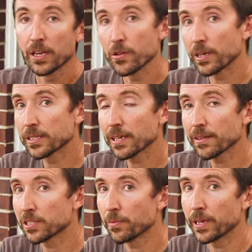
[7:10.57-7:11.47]
You can
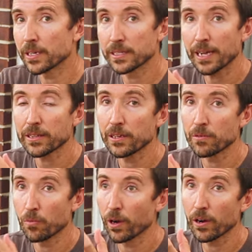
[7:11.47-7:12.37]
set this to be
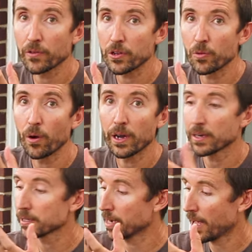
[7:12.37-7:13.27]
exactly wherever you want.
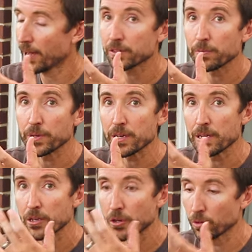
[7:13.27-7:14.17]
It doesn't have to
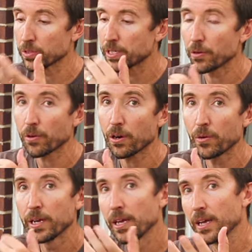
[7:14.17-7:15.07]
be your zero.